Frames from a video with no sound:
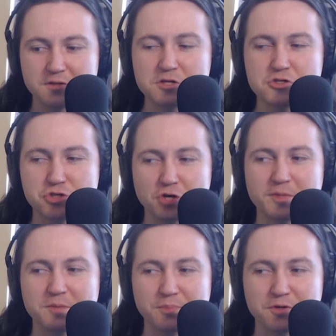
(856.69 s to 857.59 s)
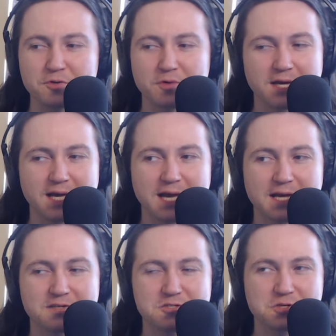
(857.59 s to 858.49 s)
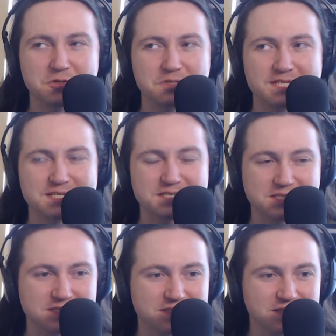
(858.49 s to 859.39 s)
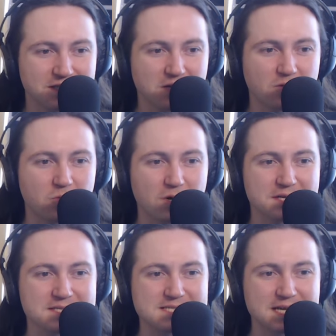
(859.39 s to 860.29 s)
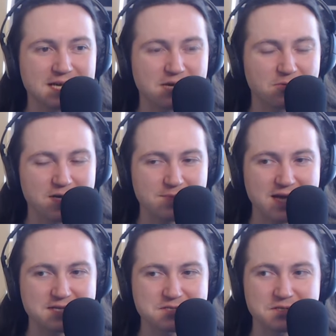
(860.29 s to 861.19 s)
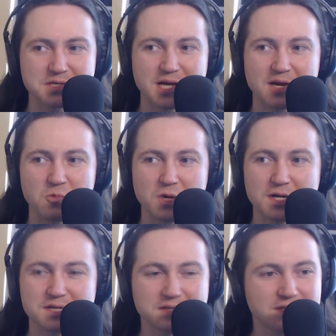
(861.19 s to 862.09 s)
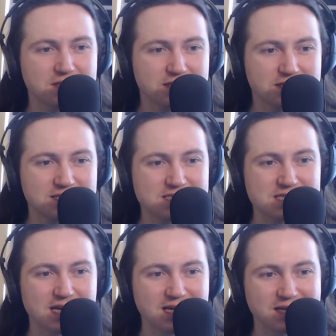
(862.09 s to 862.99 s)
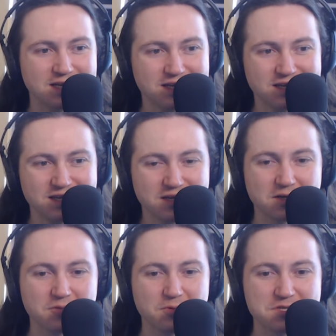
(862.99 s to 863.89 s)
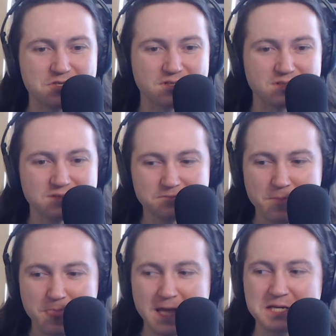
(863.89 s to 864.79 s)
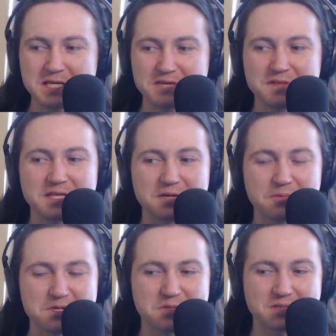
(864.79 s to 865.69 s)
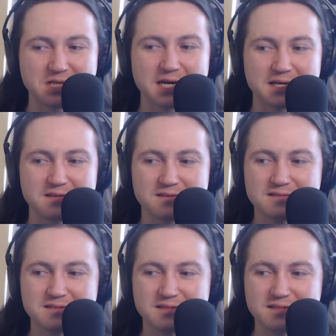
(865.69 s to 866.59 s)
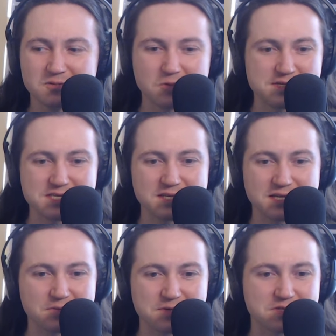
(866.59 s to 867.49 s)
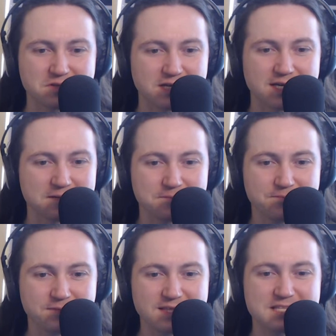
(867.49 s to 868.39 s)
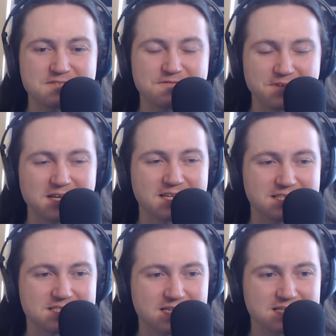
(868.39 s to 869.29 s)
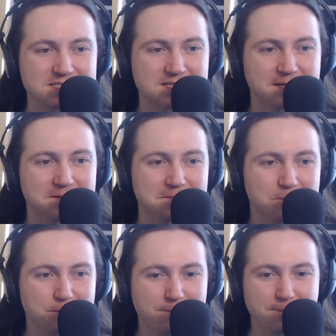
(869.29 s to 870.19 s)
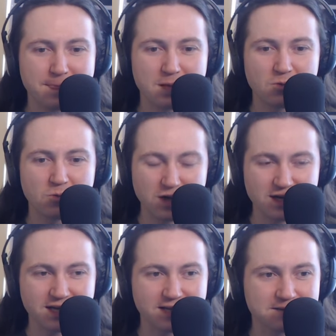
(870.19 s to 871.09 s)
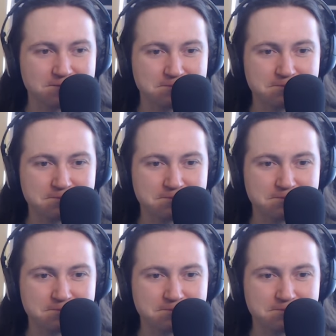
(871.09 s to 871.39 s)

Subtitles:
The German Blu-ray had two discs, one saying remastered and one saying original. And even the original cut wasn't the original cut. That's fucking disgusting. Why?